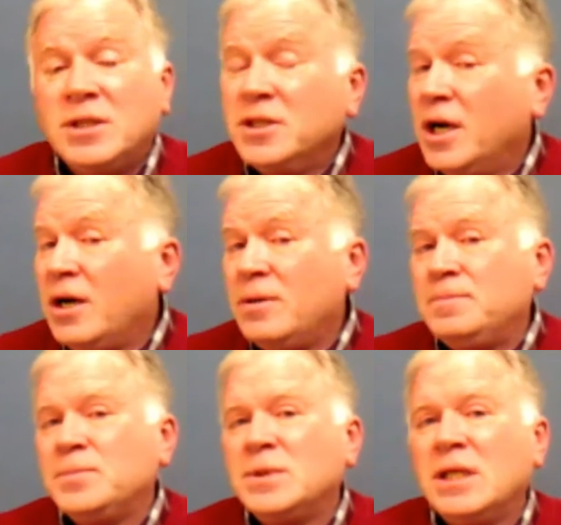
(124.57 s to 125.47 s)

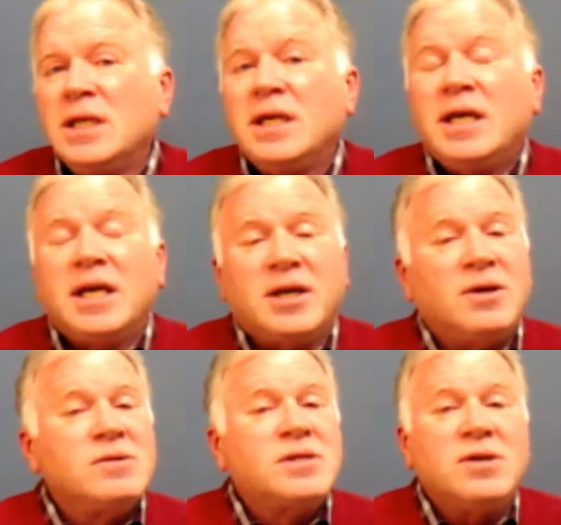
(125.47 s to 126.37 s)
No, it
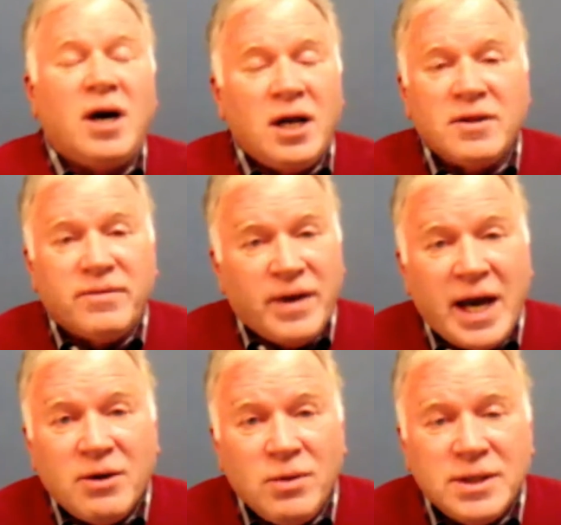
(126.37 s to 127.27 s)
goes to all the
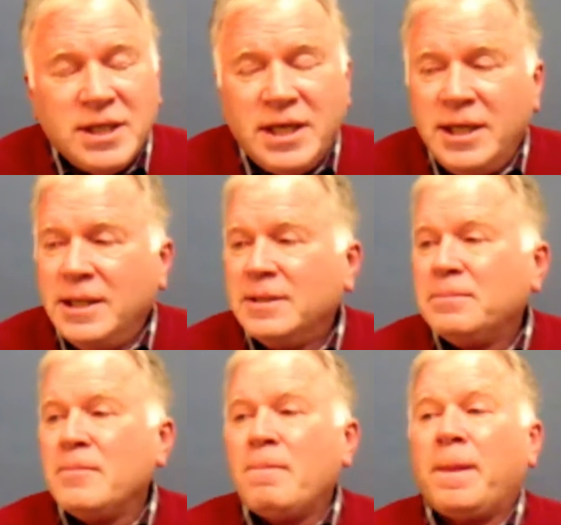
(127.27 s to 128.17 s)
faculty,
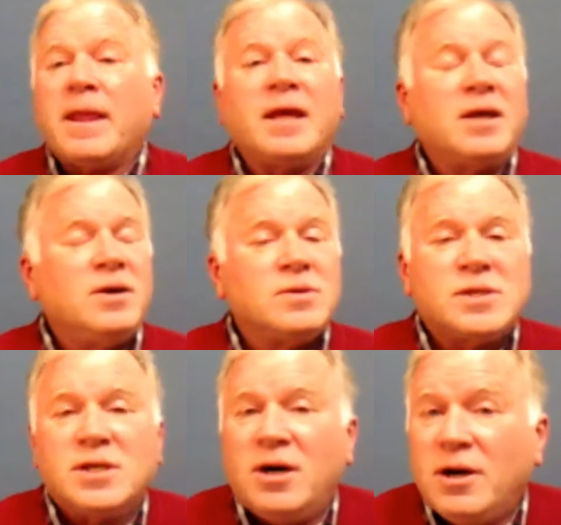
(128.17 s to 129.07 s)
it
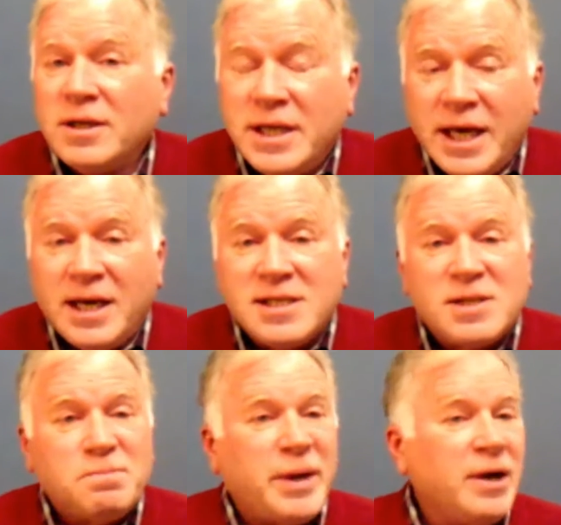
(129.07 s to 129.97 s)
goes to all
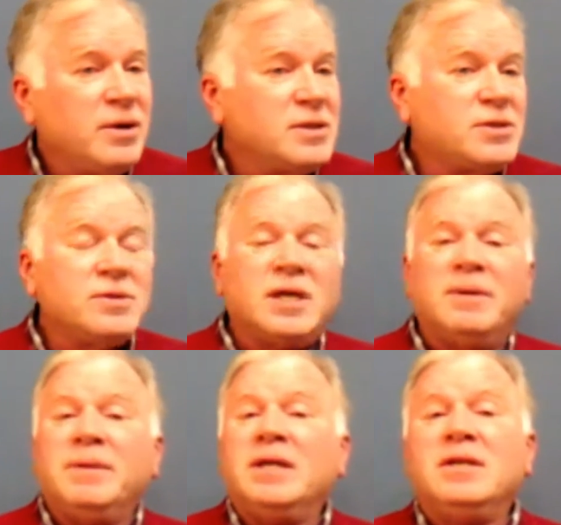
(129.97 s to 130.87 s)
guests, parents who
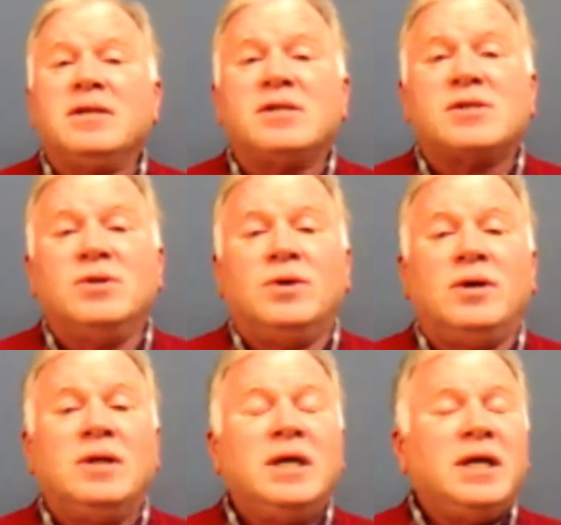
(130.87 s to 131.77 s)
come into the
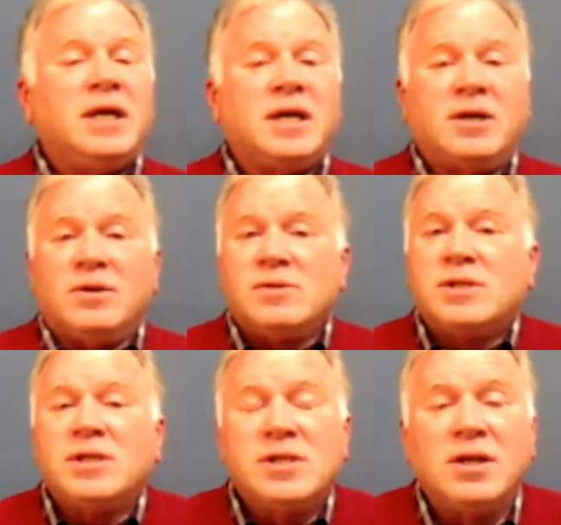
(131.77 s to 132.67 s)
school, it goes
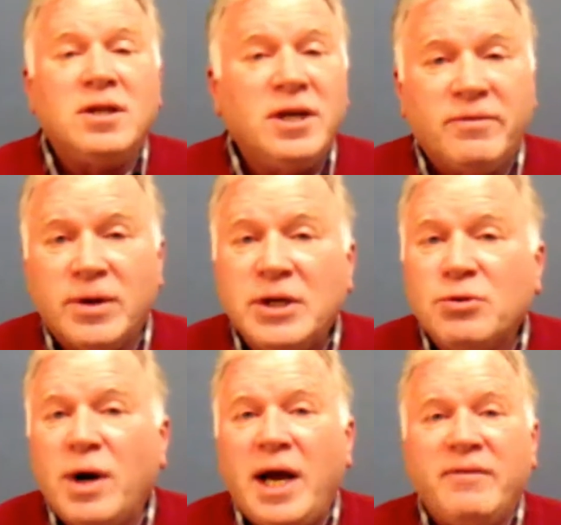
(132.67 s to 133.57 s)
to delivery
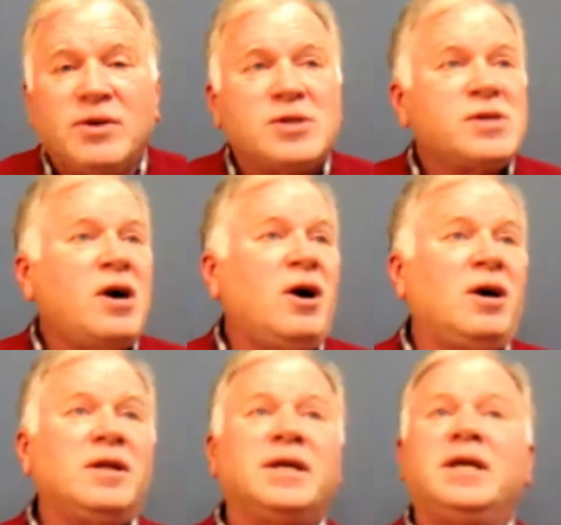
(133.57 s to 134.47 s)
drivers
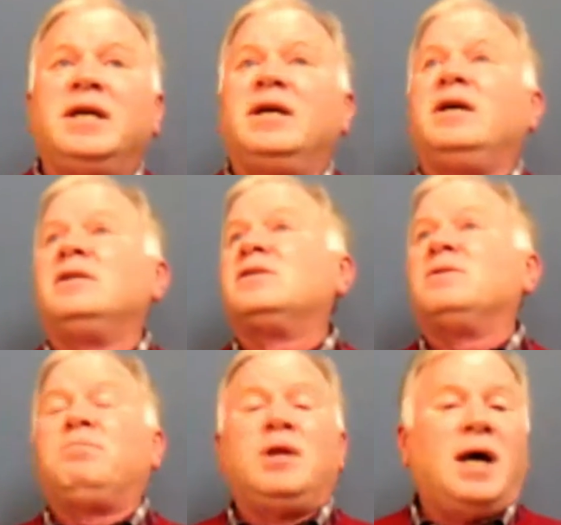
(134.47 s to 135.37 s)
hauling in
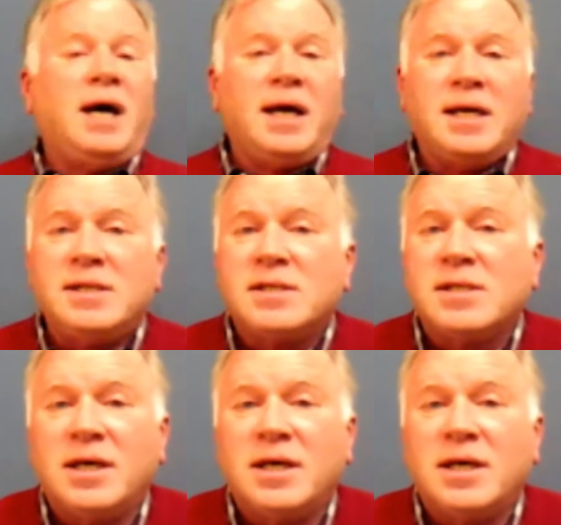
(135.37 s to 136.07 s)
supplies,